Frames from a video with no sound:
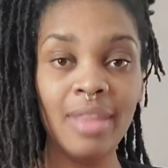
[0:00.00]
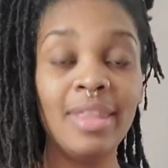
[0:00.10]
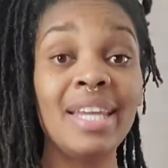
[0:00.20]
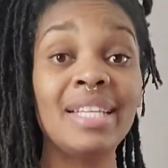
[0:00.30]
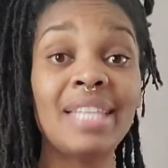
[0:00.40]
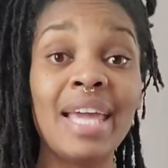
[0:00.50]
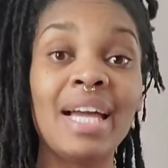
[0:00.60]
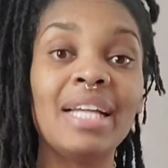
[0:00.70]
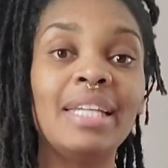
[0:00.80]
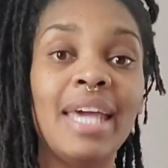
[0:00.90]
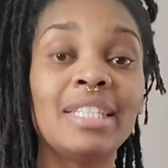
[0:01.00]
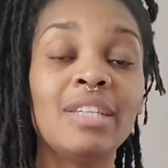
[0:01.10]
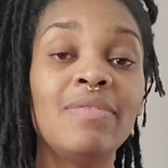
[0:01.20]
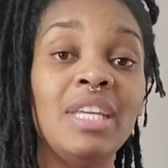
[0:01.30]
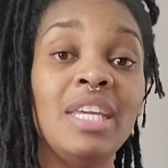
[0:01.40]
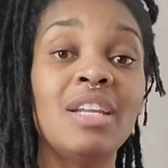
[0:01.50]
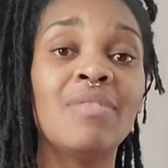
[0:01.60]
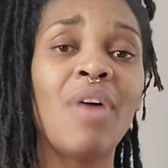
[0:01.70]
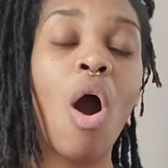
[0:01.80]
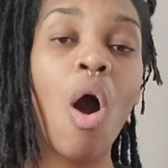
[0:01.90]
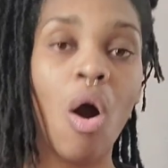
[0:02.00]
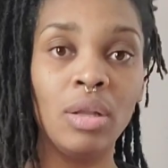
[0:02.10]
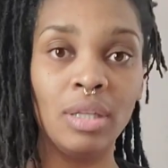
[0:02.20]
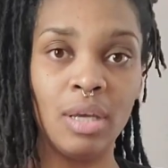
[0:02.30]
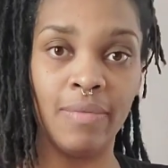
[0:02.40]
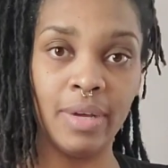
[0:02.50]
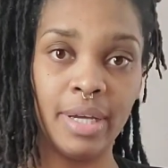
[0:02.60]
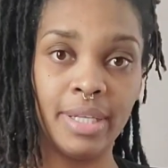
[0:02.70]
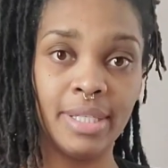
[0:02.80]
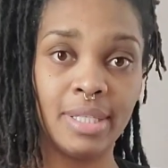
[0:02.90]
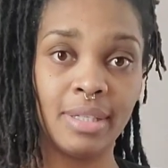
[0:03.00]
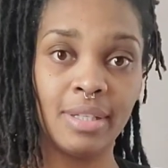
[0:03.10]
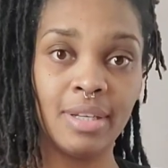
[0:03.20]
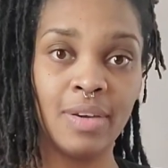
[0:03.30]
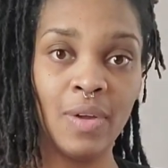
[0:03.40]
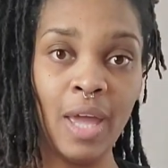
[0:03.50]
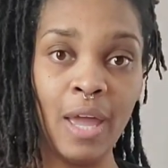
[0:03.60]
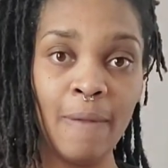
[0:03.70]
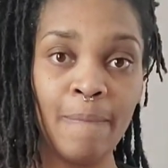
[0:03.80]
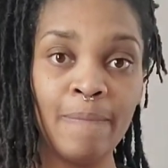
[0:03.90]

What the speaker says: That is a collective need of all of us. Okay?